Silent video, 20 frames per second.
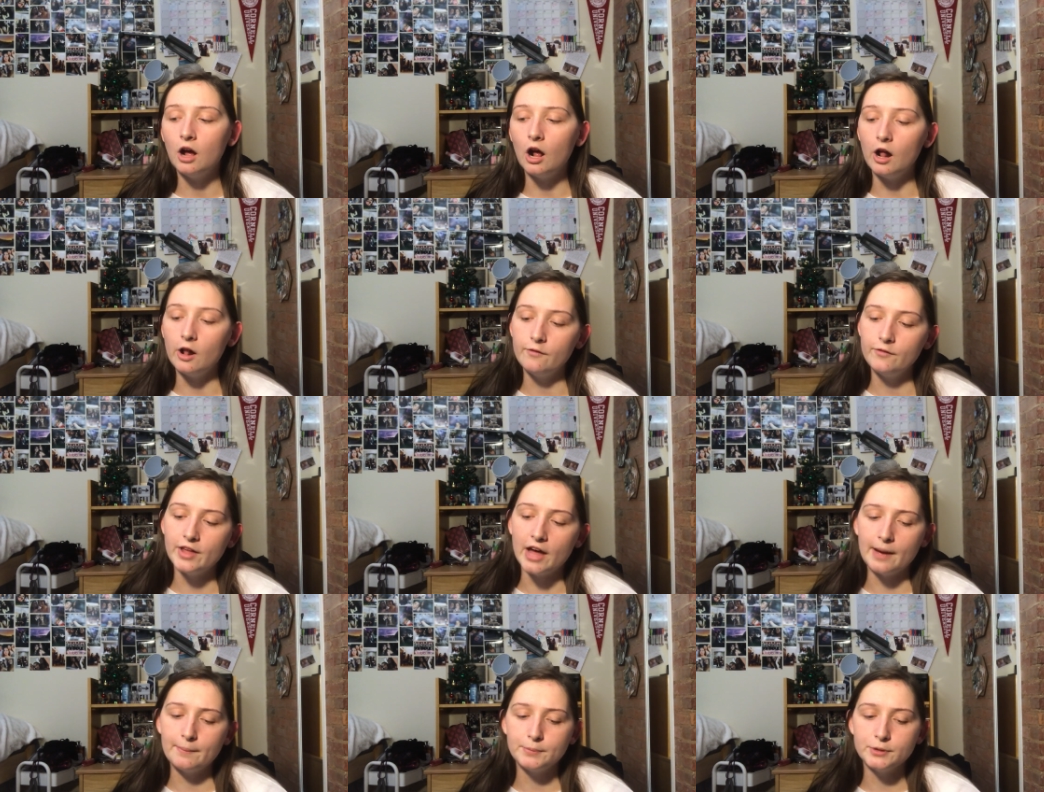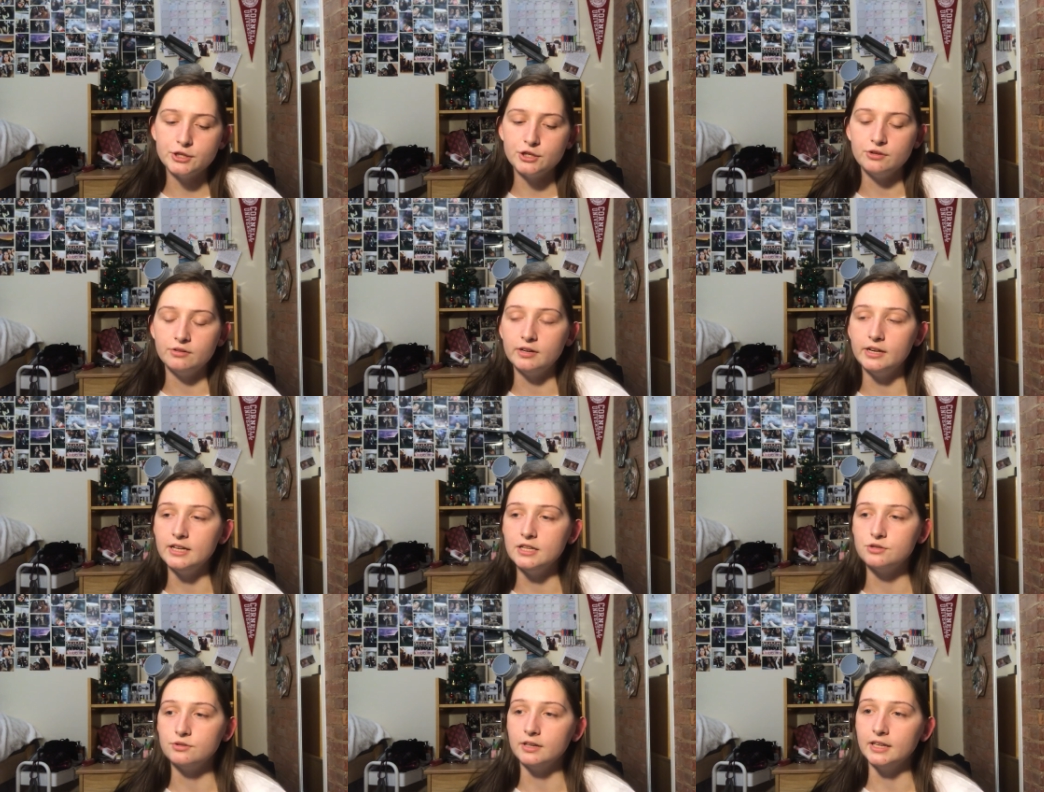all the
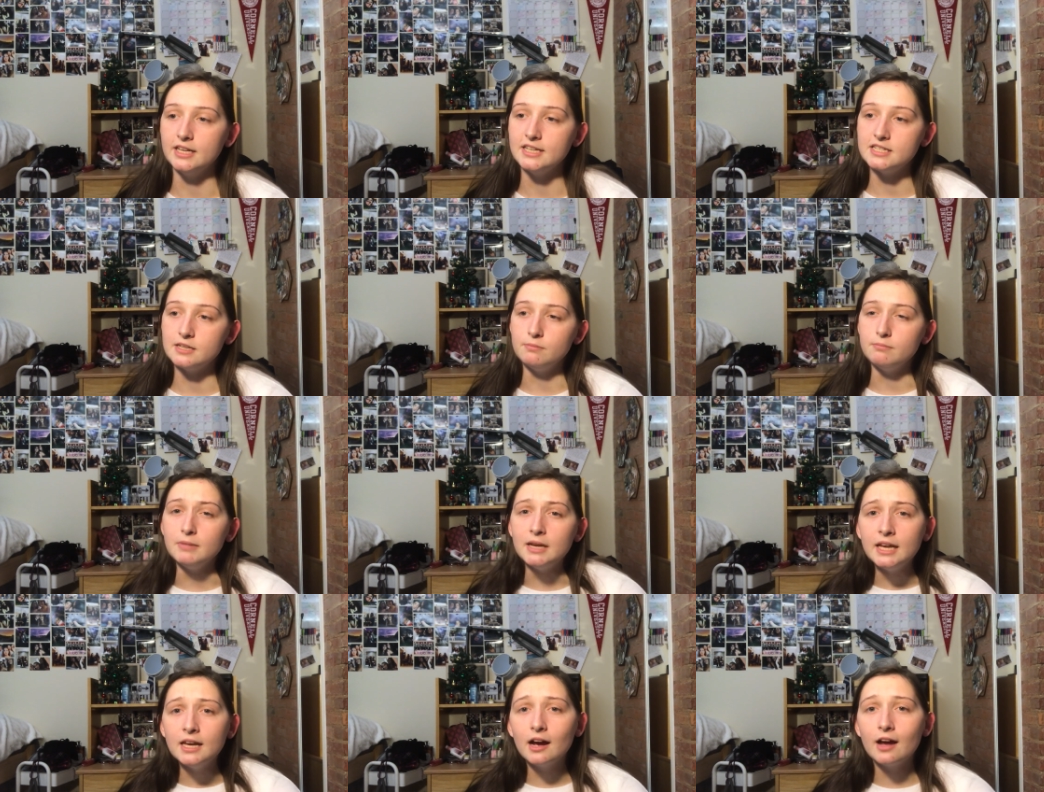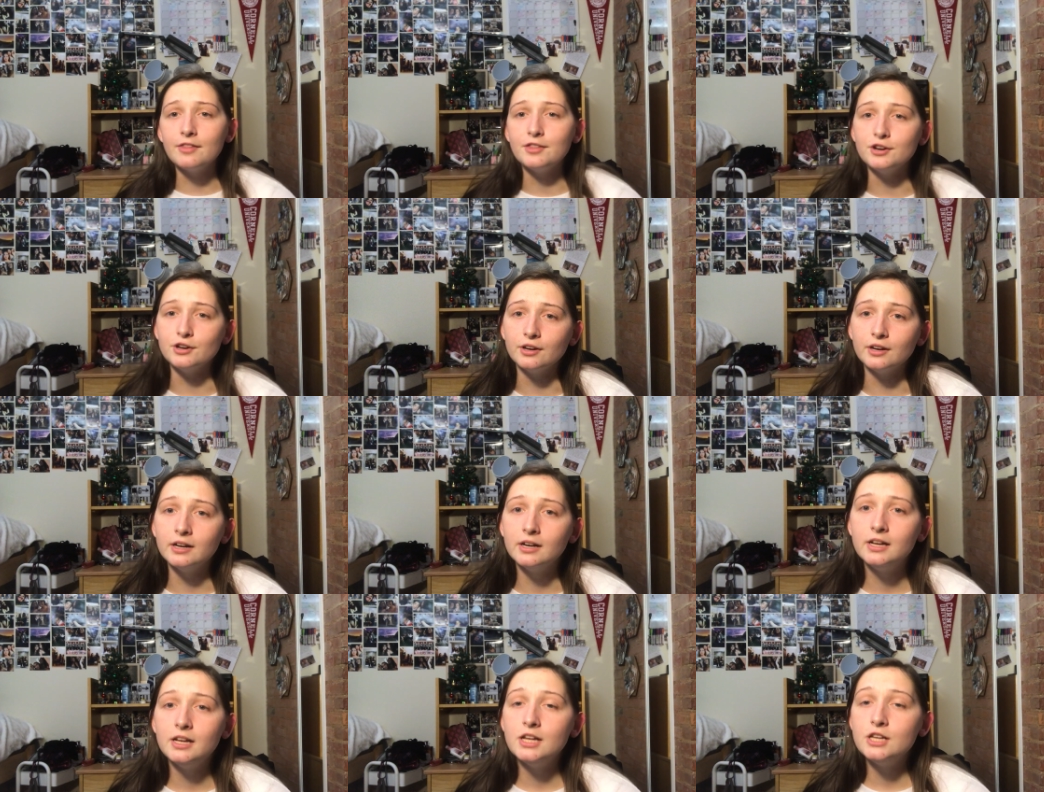opportunities really to meet
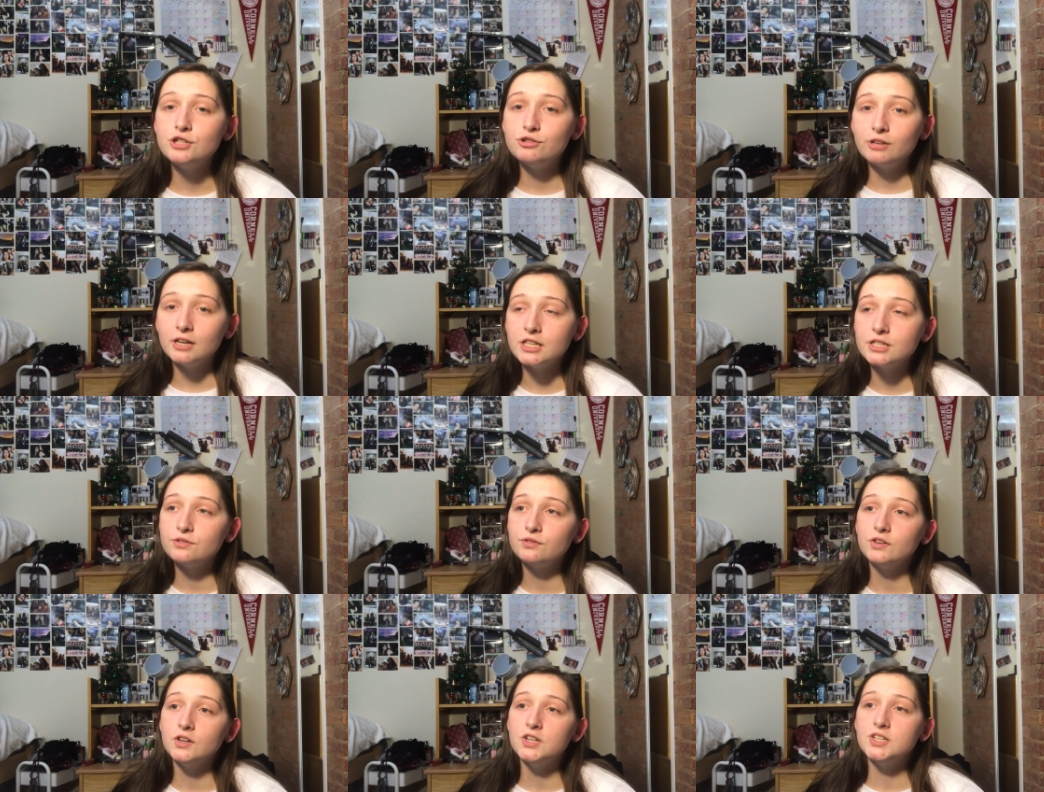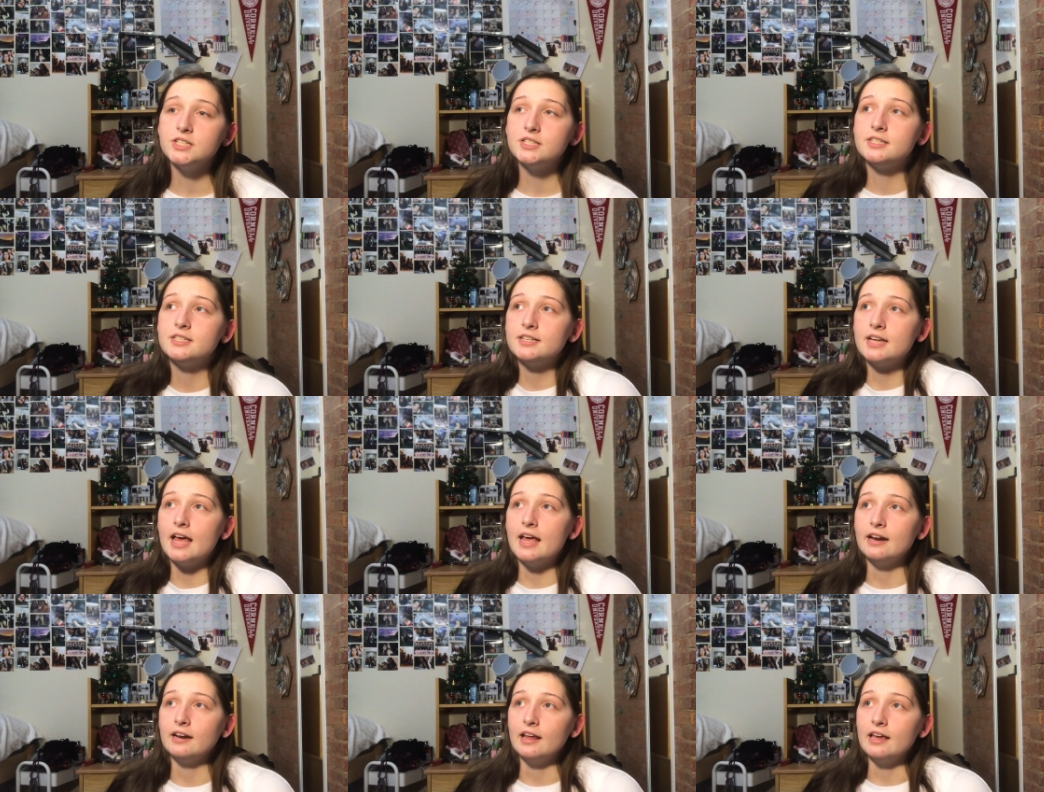other transfers
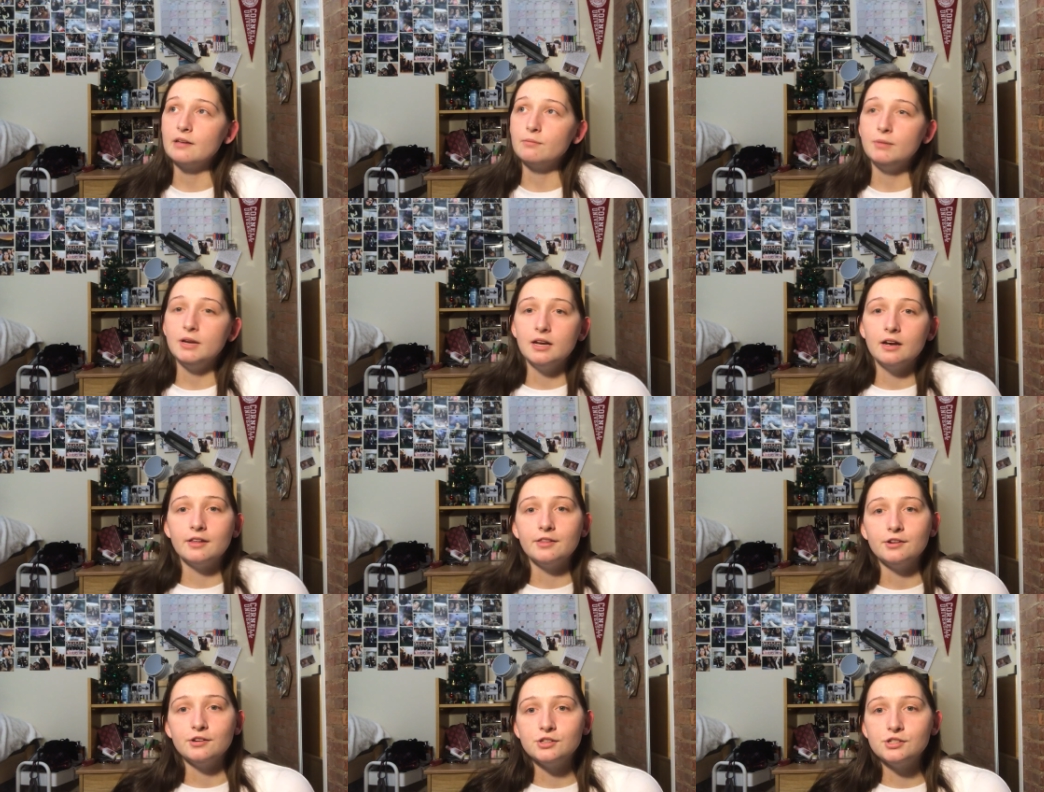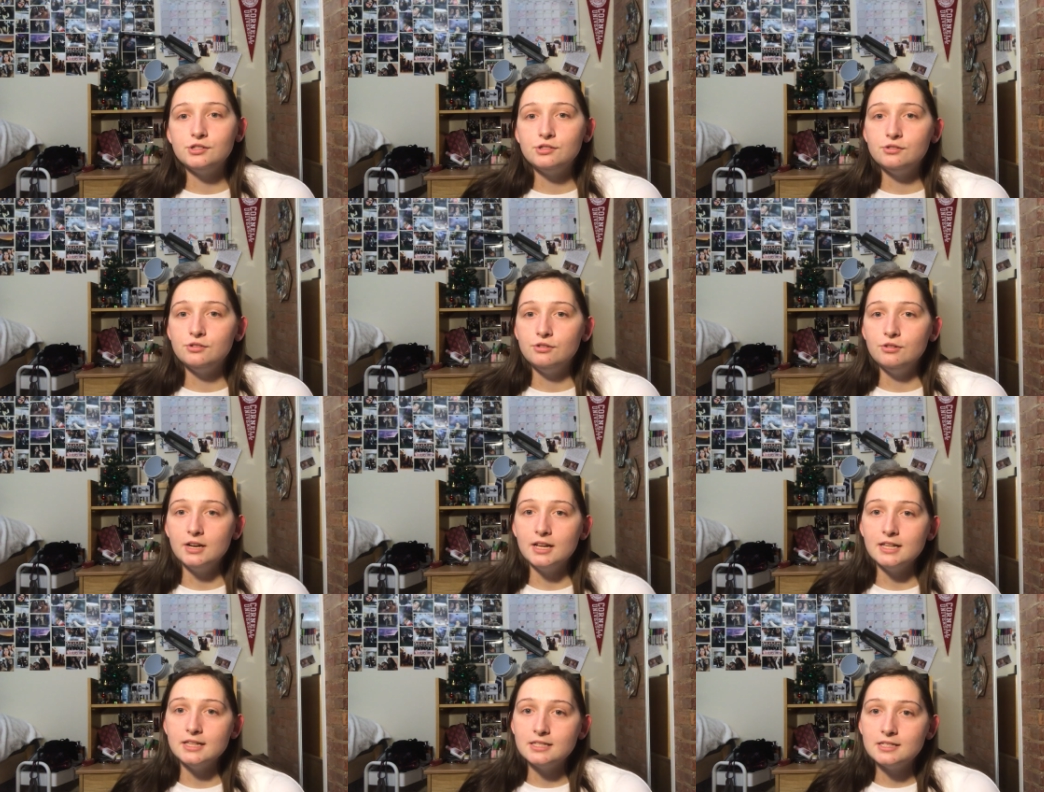and meet other
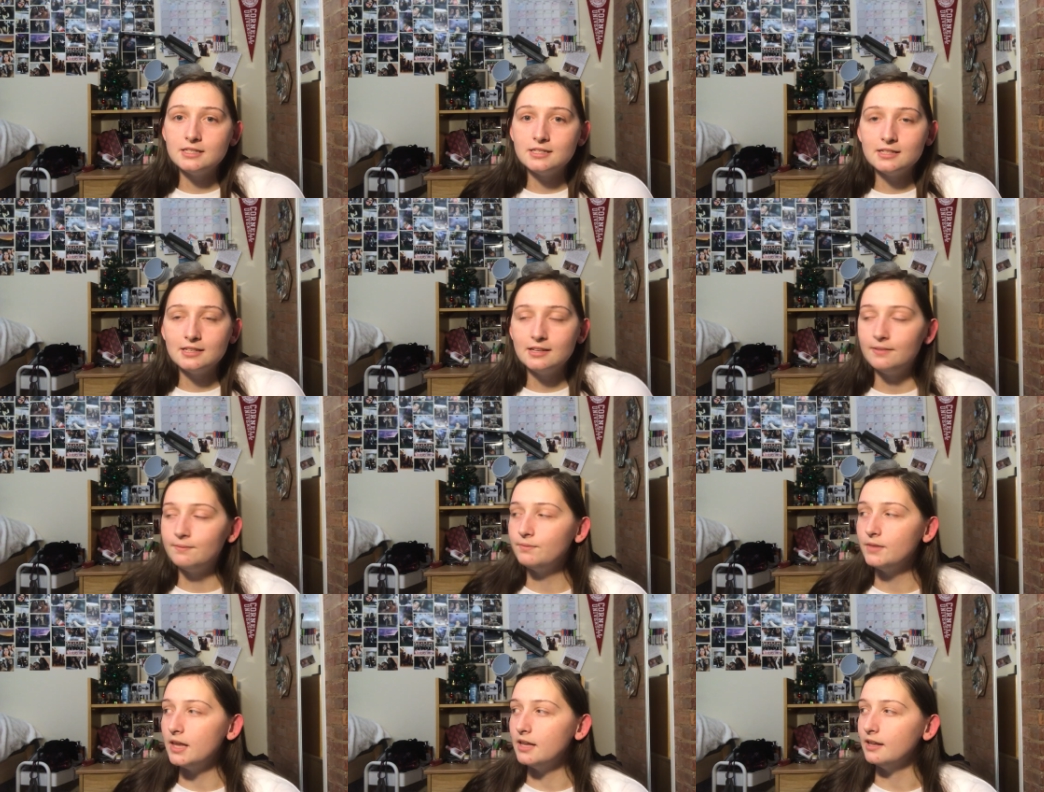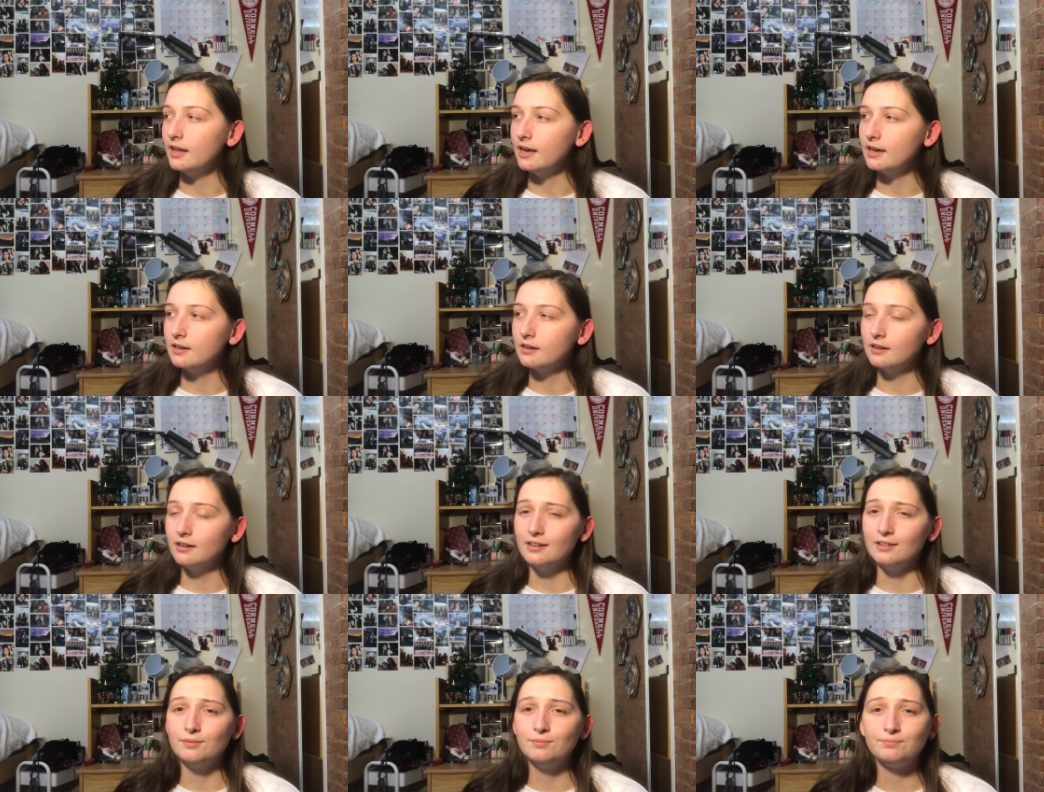students in
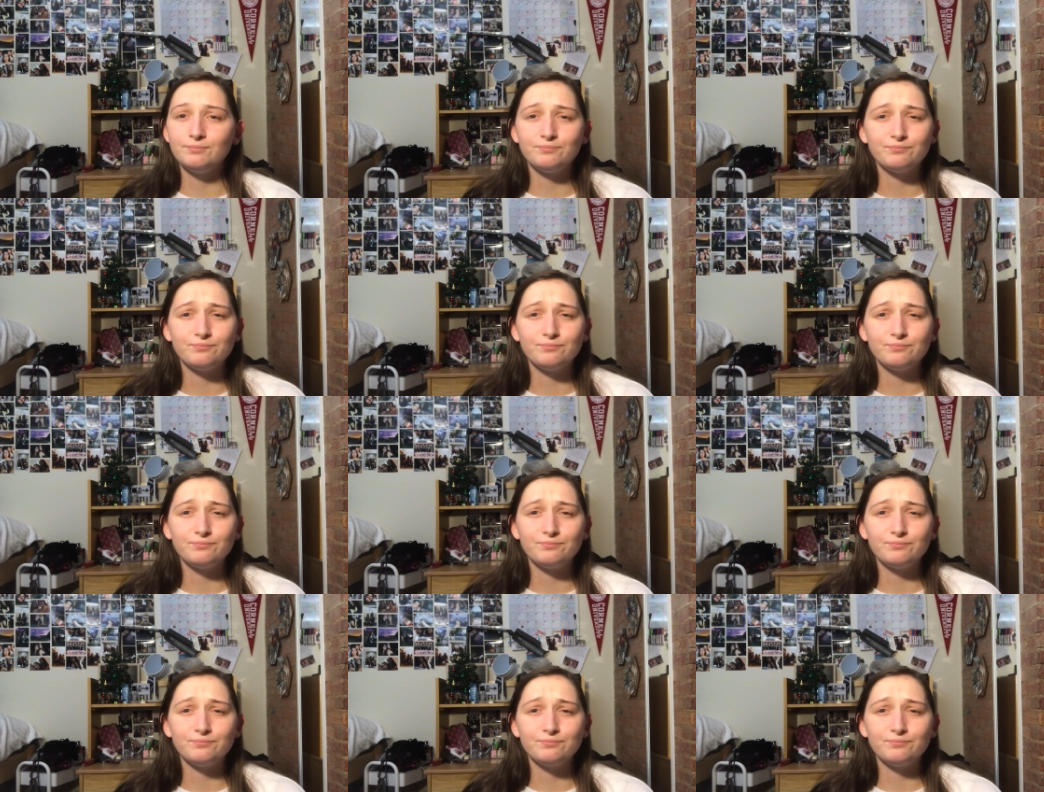a